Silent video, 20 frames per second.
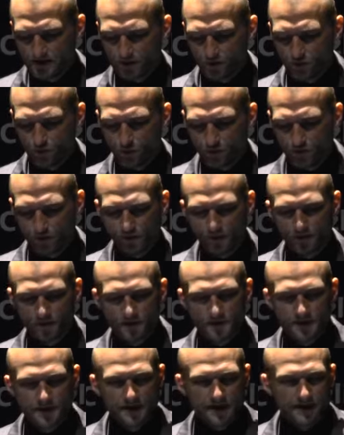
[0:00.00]
the world.
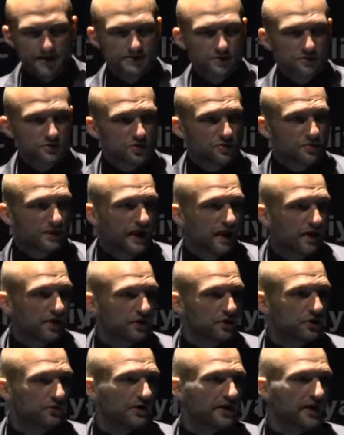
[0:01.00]
It's also been
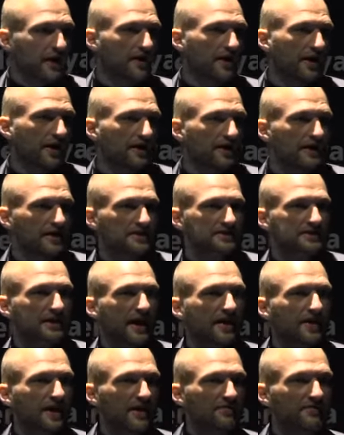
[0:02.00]
argued that Al-Qaeda does
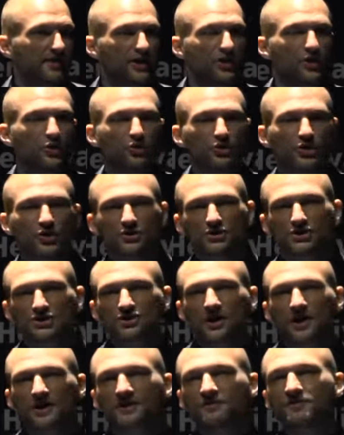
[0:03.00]
not have a good
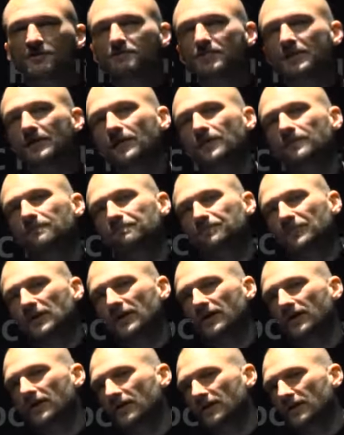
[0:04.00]
constructive appeal.
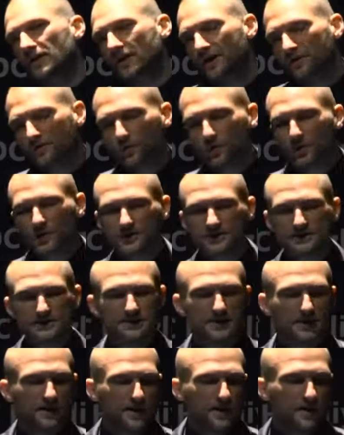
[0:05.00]
In other words,
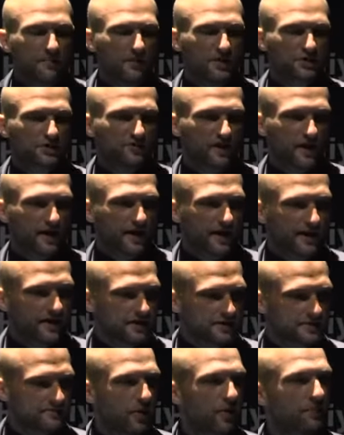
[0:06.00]
much of
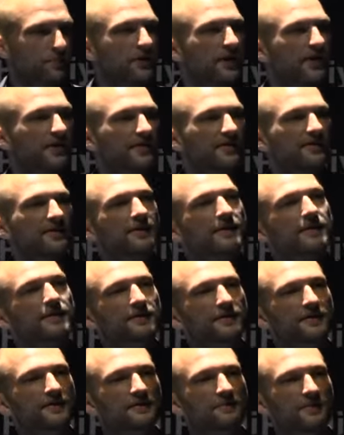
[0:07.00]
Al-Qaeda's popularity
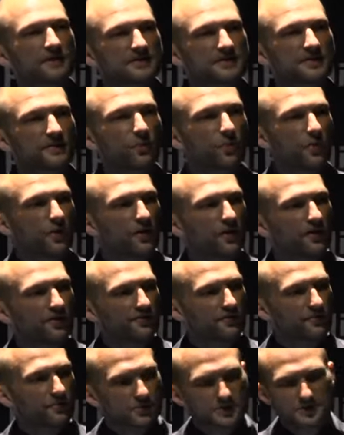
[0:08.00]
in the Muslim
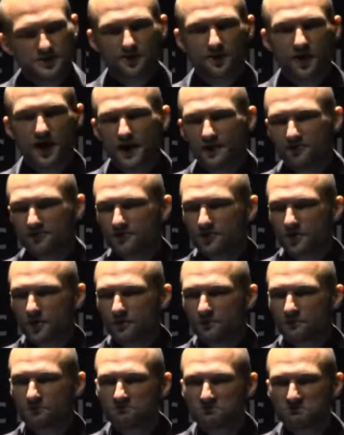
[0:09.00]
world was derived
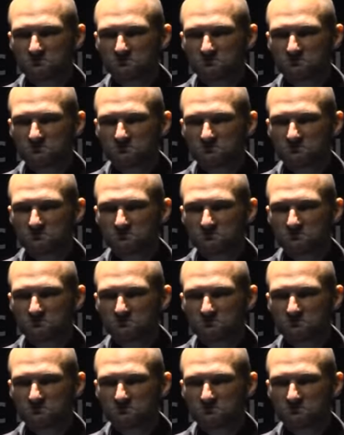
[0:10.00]
from